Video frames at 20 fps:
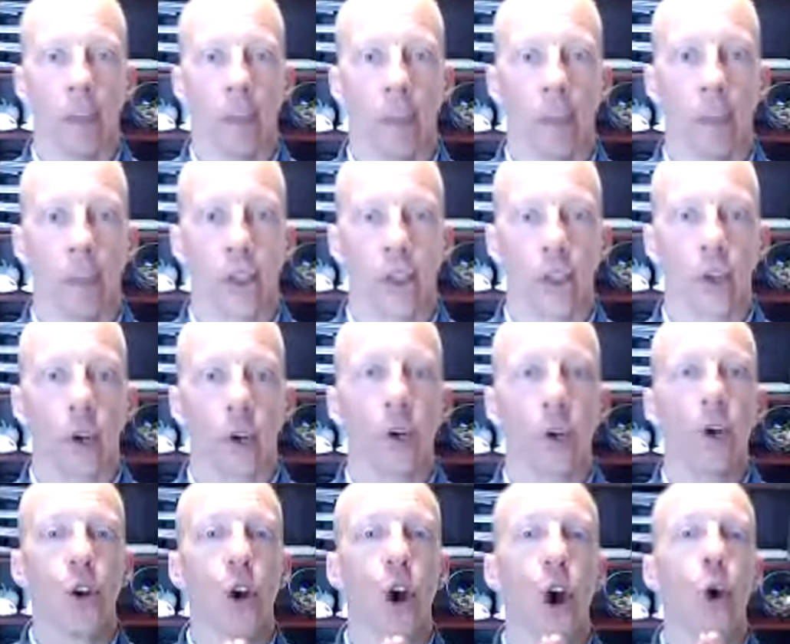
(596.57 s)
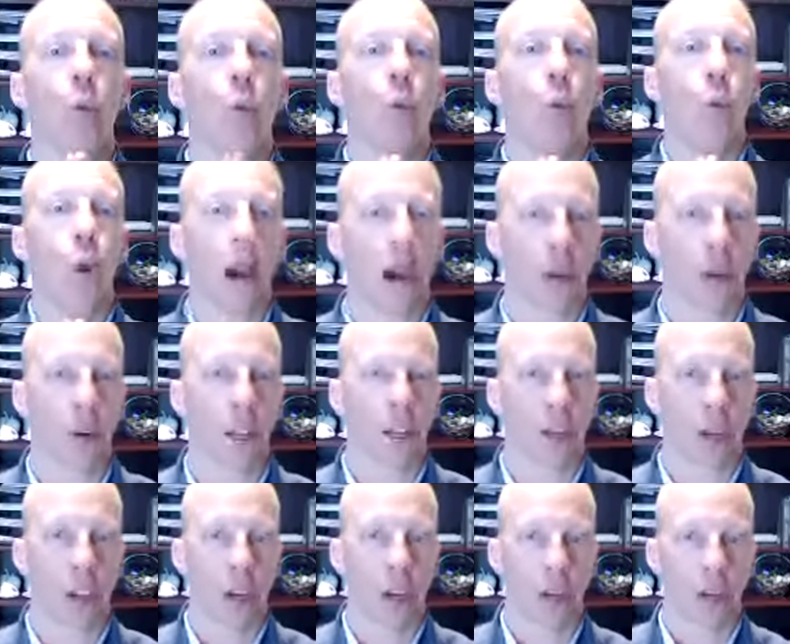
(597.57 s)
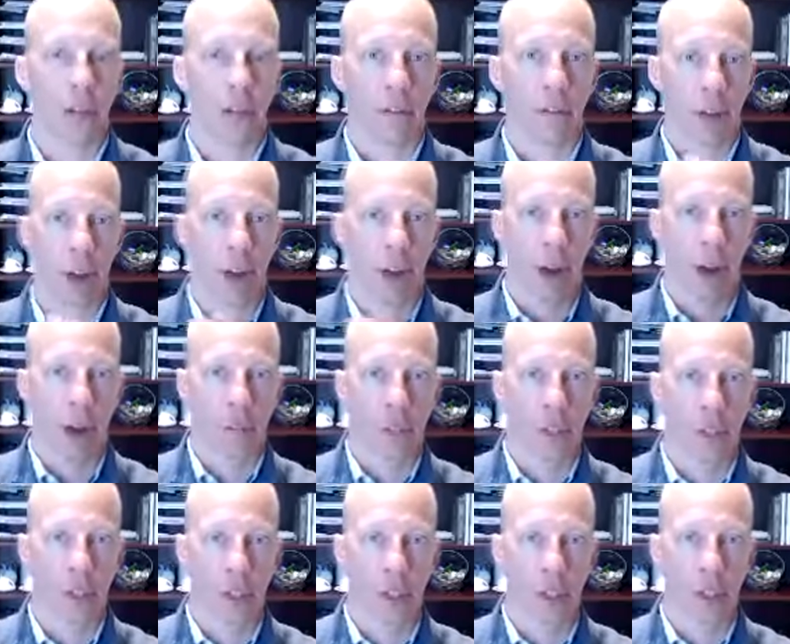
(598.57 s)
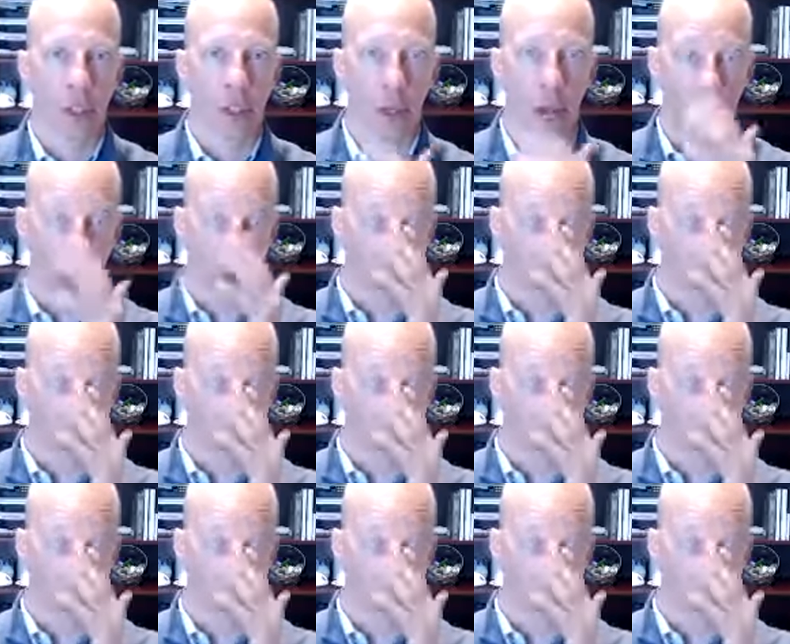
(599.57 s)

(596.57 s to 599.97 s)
the certain awareness of the conversation. I